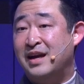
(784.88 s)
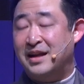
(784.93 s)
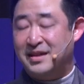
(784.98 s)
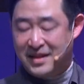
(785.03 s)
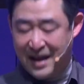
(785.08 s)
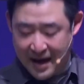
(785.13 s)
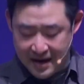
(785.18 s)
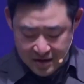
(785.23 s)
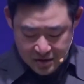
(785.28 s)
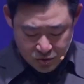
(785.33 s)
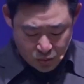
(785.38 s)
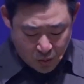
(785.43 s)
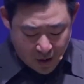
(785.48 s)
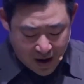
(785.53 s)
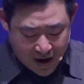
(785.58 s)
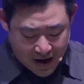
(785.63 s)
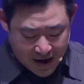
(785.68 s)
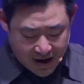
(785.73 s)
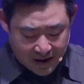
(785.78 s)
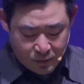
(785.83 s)
And that is
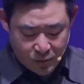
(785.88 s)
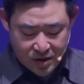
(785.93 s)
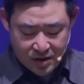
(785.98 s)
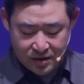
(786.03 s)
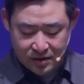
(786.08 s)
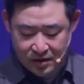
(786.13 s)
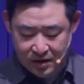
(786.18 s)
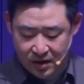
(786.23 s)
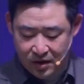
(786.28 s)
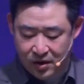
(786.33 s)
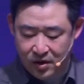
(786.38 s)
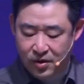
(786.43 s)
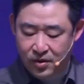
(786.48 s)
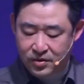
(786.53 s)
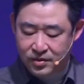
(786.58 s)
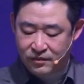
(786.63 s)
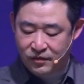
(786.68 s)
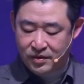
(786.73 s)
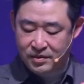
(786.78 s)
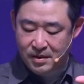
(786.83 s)
why we are
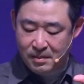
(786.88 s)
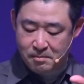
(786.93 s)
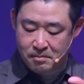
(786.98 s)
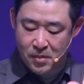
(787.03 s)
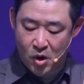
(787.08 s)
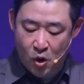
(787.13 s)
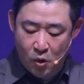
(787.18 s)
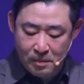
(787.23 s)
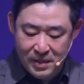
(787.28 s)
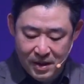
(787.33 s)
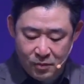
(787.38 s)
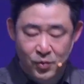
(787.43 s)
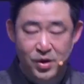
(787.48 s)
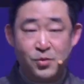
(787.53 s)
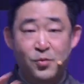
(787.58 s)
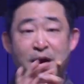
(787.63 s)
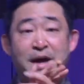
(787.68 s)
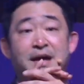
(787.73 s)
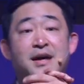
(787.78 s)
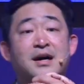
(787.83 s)
called from the moment we
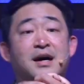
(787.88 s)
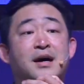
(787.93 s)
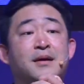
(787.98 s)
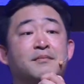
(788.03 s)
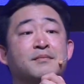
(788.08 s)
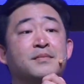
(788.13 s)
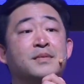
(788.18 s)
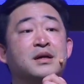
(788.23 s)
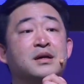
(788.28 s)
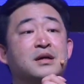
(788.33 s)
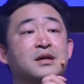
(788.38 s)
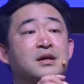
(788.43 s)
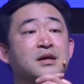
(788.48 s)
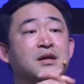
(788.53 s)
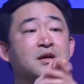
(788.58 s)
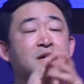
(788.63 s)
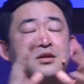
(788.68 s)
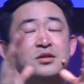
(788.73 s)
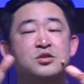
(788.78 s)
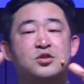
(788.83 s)
wake up
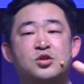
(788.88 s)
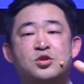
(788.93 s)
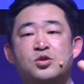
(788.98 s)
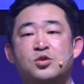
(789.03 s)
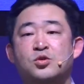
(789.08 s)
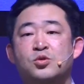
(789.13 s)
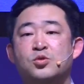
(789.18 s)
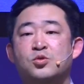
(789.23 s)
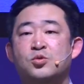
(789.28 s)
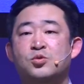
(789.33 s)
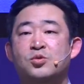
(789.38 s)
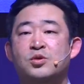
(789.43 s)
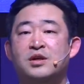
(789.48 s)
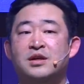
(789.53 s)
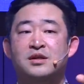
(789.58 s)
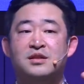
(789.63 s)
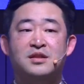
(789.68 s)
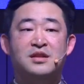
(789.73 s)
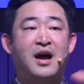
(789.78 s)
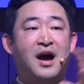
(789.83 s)
to
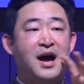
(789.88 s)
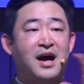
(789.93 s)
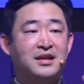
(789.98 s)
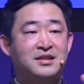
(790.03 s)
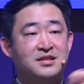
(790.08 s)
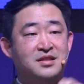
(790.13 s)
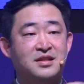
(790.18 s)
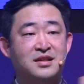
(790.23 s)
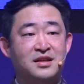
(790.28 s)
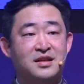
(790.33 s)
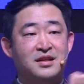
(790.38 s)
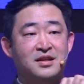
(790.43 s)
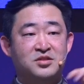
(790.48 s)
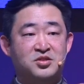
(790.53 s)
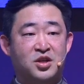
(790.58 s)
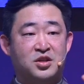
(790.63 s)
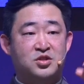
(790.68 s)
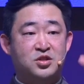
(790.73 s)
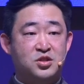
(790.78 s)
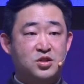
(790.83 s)
not
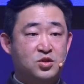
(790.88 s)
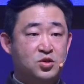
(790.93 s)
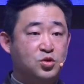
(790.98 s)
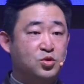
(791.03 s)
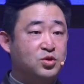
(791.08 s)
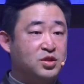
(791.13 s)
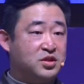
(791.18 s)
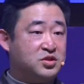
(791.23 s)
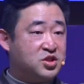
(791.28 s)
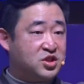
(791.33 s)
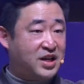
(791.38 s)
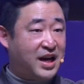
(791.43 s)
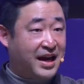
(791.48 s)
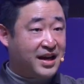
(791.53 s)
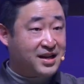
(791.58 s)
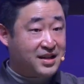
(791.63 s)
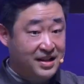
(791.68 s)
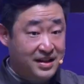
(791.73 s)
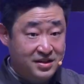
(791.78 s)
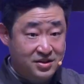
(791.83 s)
just do the
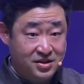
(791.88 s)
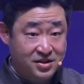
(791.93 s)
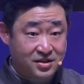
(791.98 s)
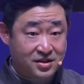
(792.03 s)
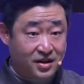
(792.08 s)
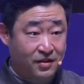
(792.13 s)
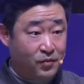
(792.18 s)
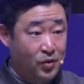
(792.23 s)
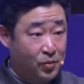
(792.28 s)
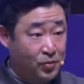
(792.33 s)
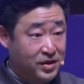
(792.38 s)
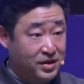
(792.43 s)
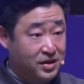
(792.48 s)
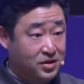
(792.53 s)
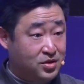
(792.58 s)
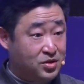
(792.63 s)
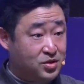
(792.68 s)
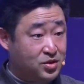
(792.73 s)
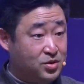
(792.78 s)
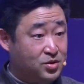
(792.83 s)
checklist of what we
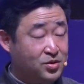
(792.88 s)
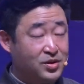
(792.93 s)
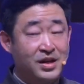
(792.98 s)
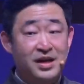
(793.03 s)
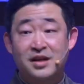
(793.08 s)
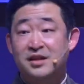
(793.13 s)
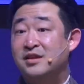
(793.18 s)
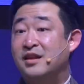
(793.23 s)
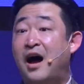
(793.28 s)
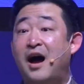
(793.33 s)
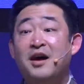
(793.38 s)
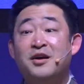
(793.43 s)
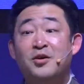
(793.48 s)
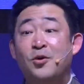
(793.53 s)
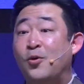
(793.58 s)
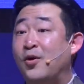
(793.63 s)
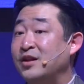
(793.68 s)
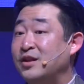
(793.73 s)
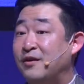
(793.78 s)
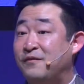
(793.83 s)
need to do, not
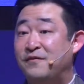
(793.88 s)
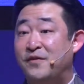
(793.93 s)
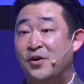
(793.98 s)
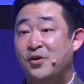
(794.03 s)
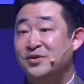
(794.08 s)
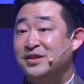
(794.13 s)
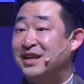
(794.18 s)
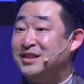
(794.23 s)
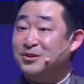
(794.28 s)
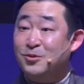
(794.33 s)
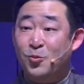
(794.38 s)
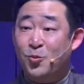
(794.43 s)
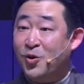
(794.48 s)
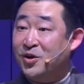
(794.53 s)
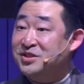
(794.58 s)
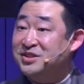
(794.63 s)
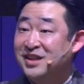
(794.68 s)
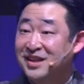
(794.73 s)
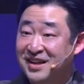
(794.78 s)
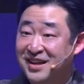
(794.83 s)
go on our phone, that's the
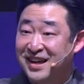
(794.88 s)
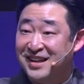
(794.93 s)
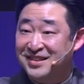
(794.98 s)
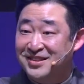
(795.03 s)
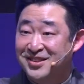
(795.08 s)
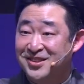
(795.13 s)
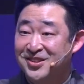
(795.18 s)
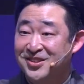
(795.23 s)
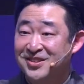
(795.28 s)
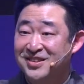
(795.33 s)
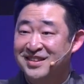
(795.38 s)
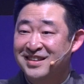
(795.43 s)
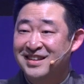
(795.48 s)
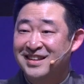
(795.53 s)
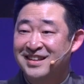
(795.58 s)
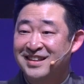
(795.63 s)
worst thing you can do,